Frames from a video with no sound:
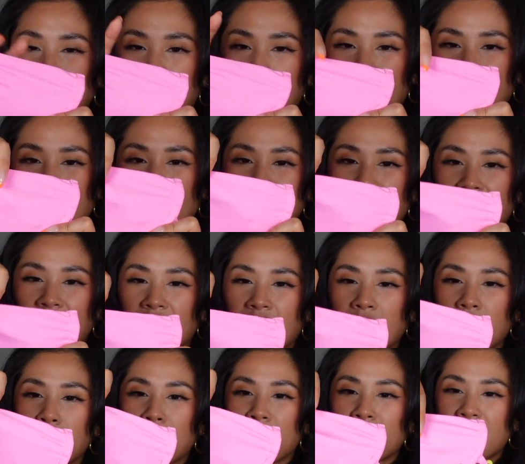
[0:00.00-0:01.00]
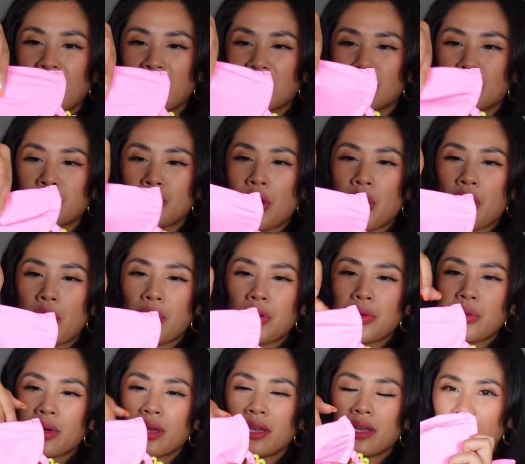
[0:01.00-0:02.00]
bikini, but there's
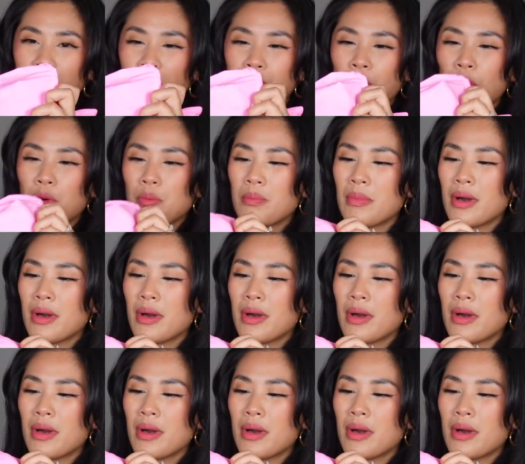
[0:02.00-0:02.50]
not